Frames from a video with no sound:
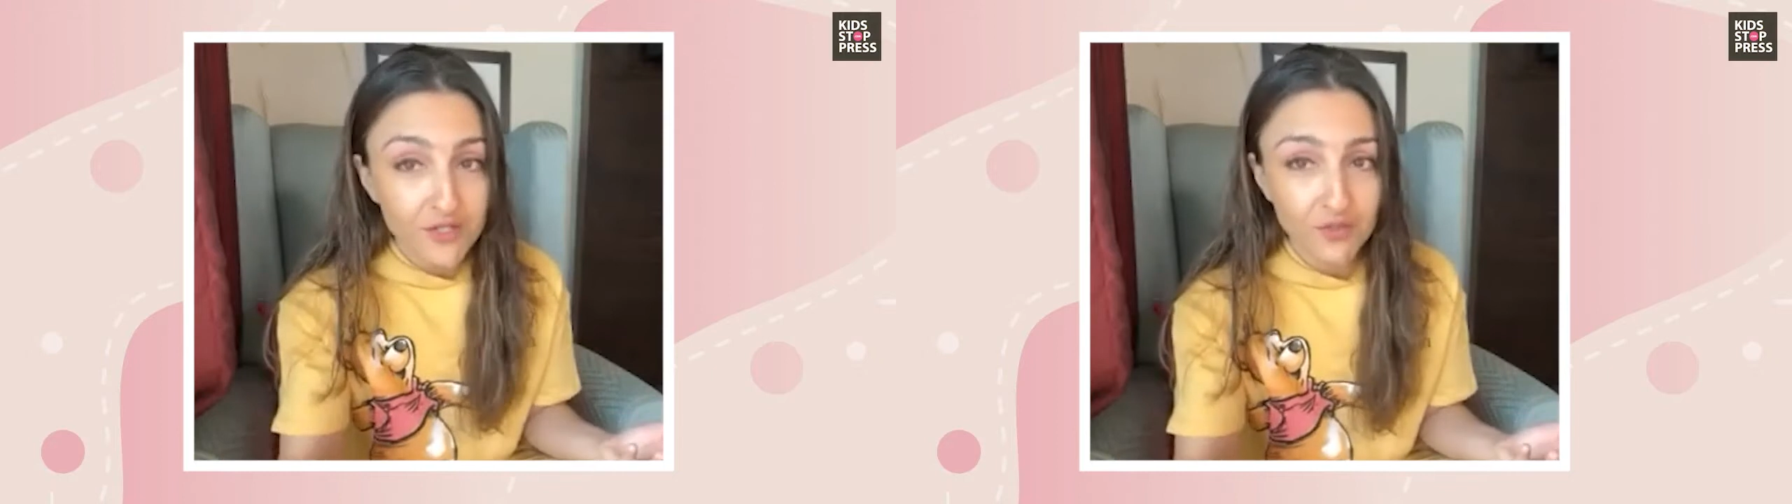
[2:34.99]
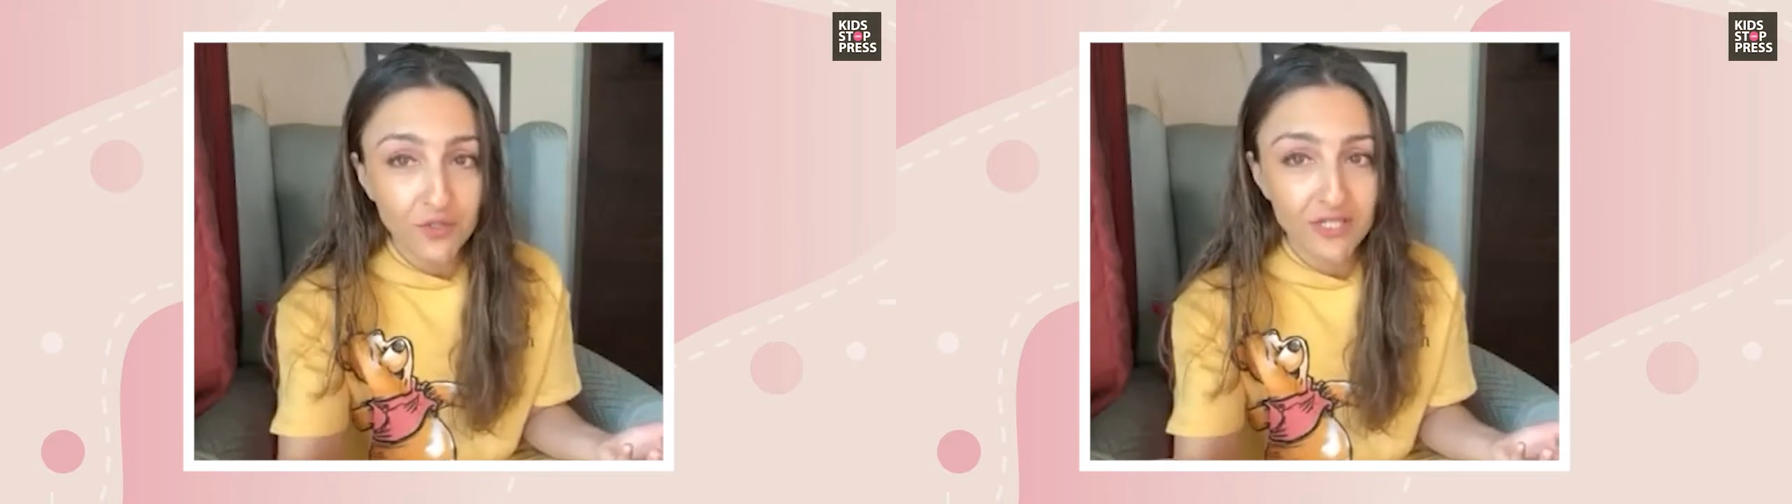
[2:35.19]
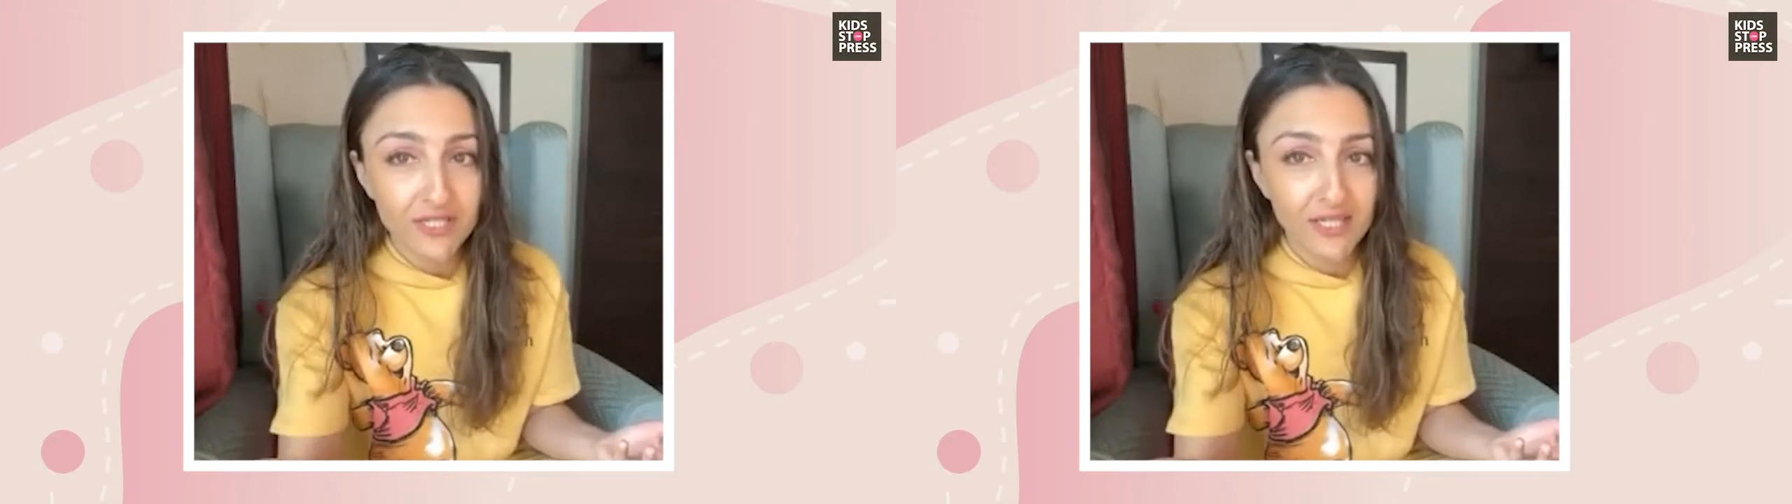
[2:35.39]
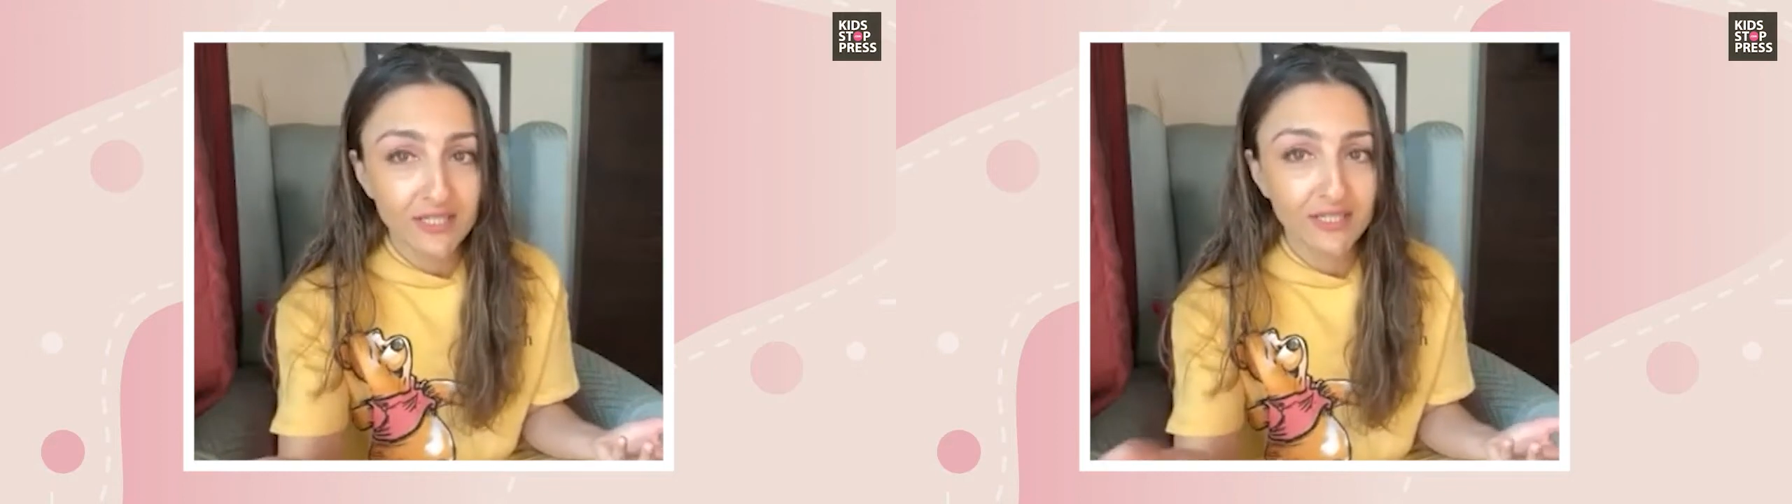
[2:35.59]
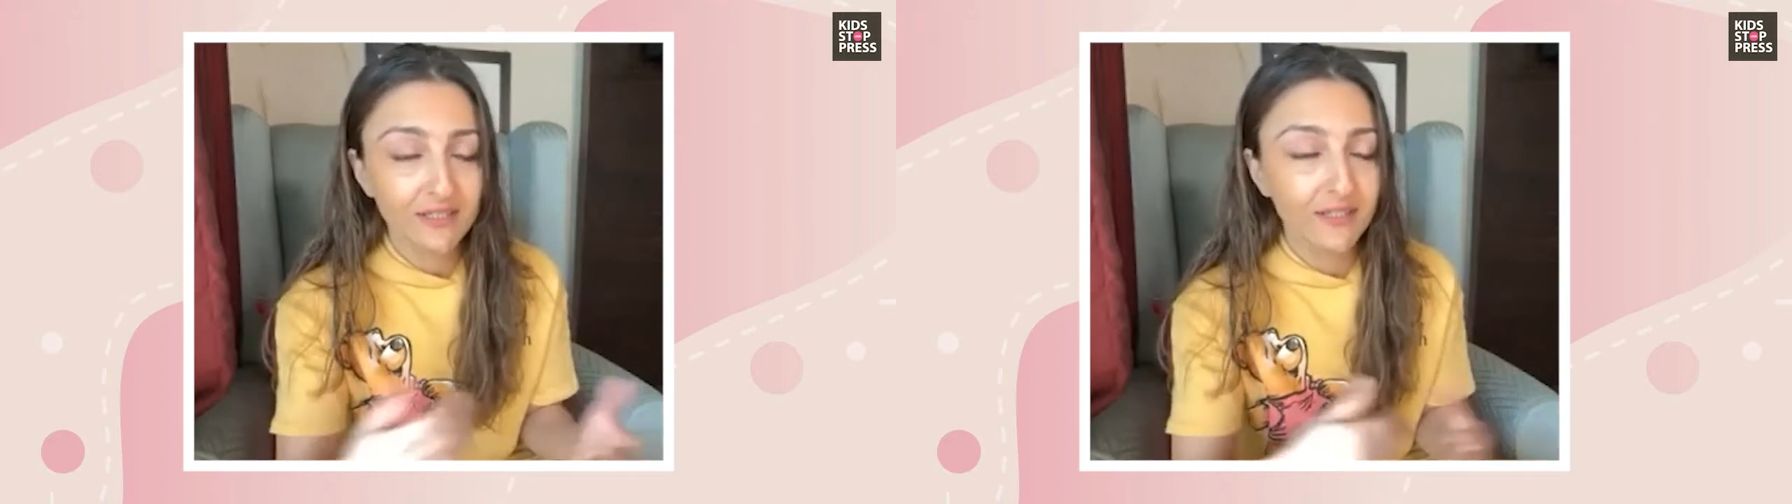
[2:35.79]

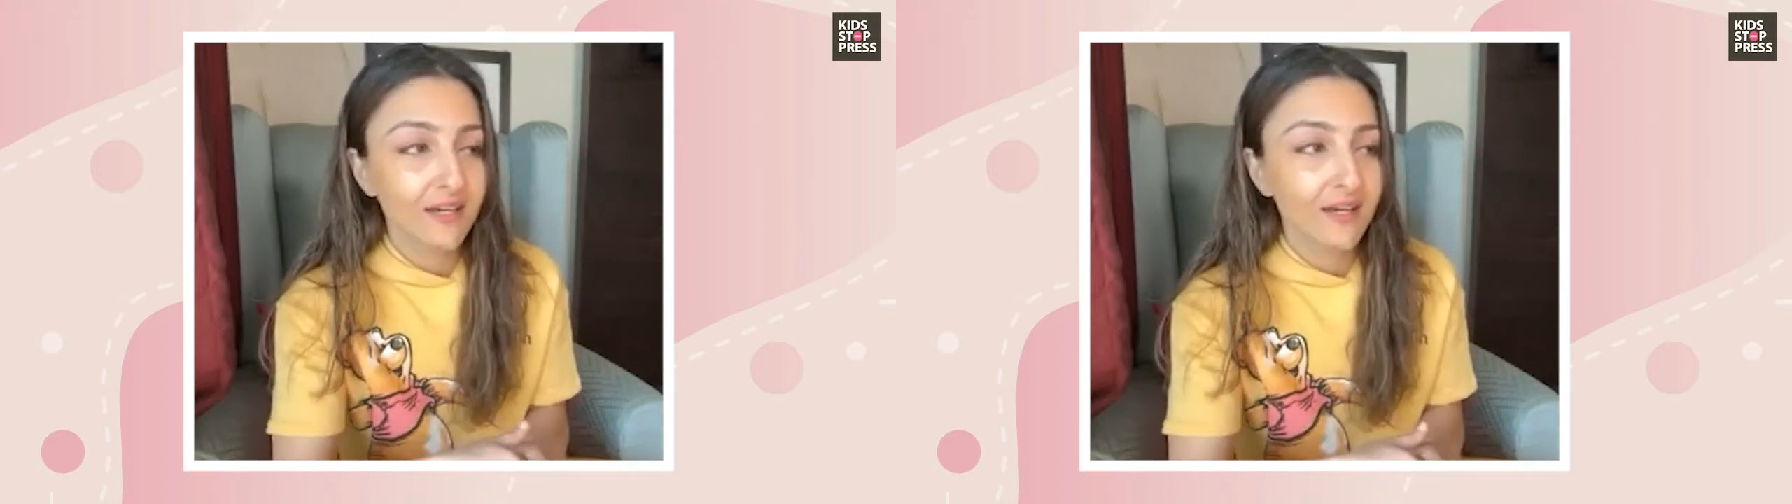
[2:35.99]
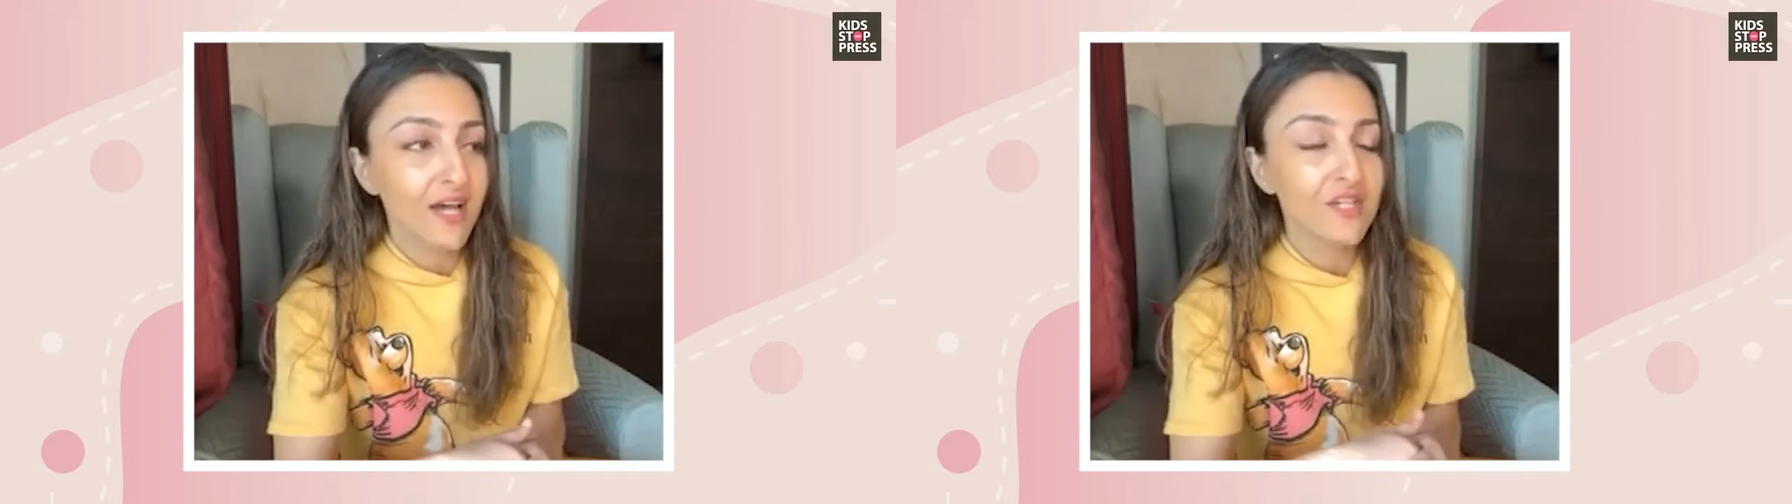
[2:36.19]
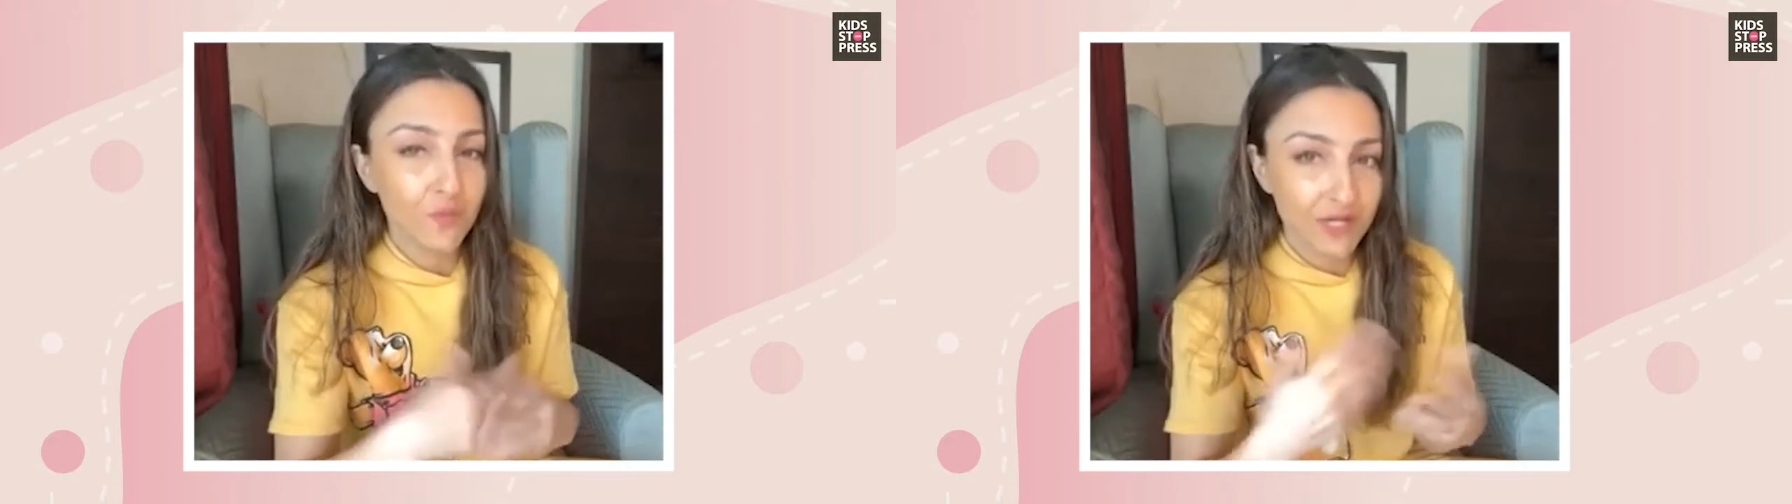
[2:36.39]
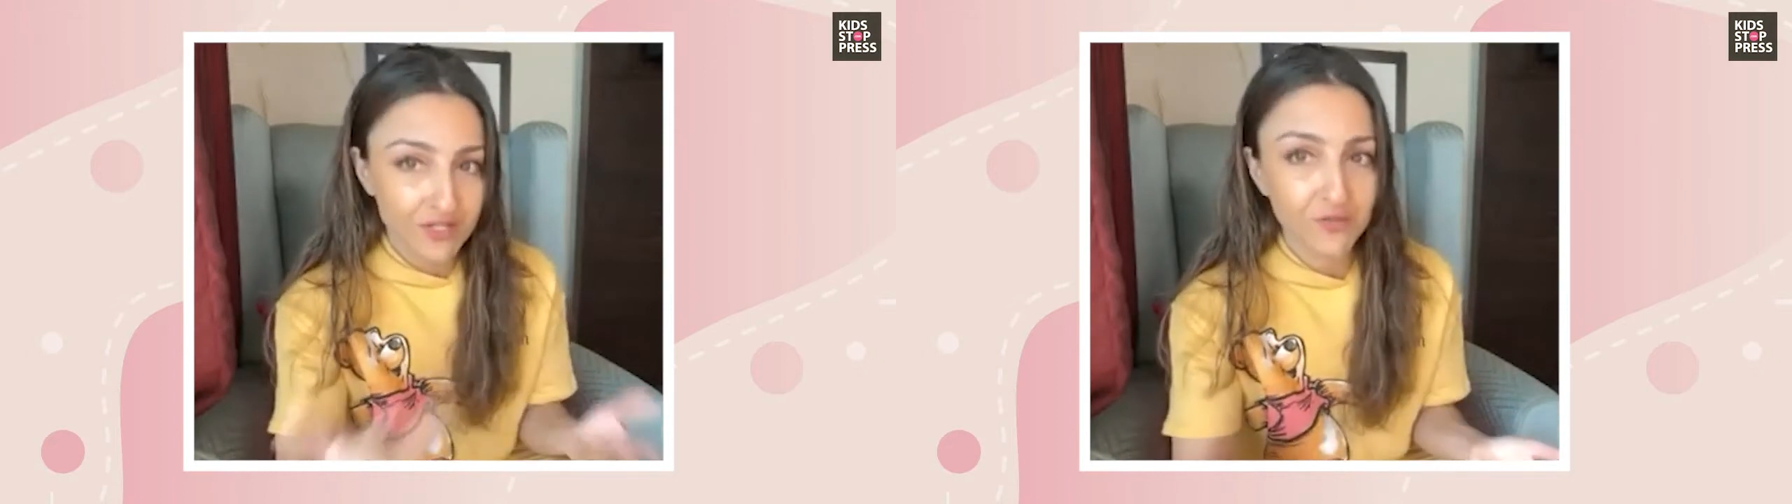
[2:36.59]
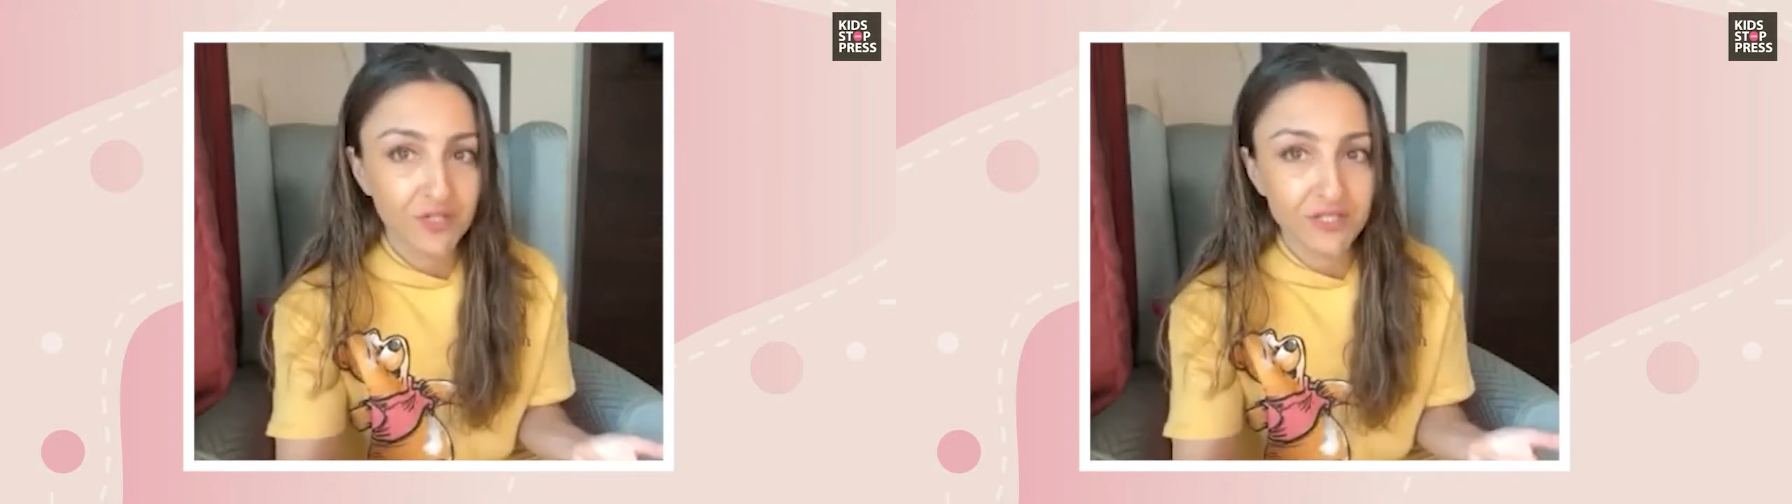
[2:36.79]
storytelling, as well
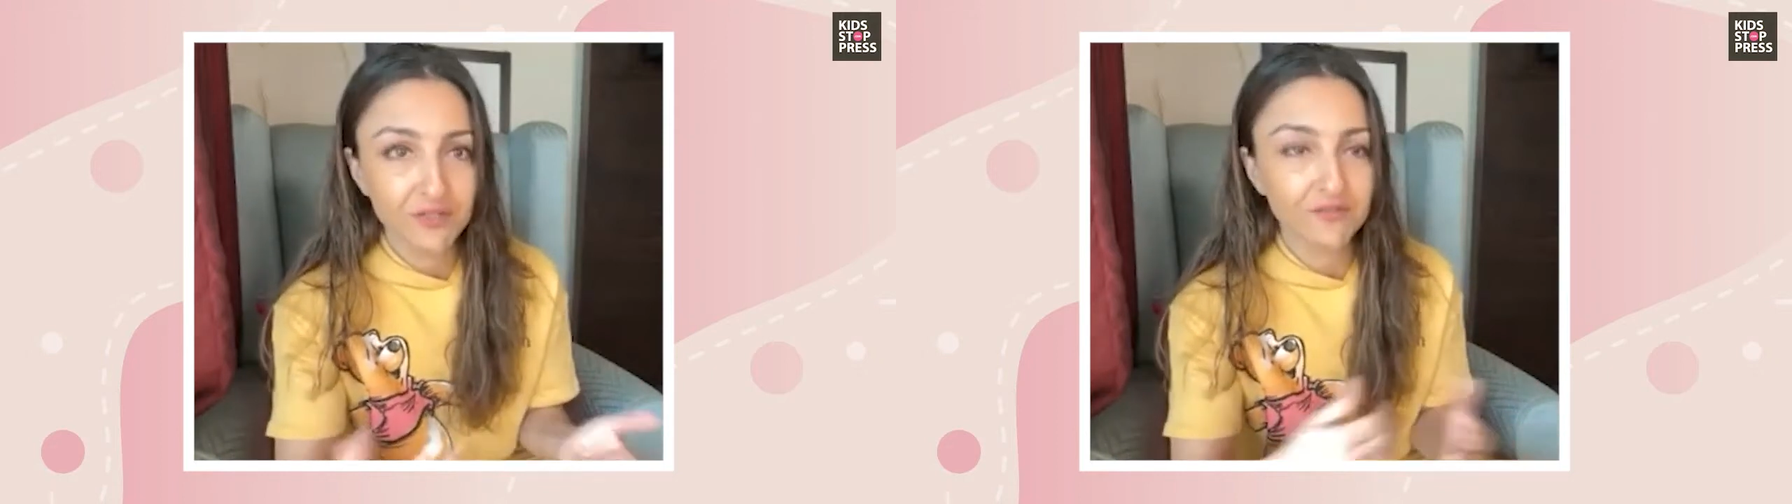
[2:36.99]
as reading,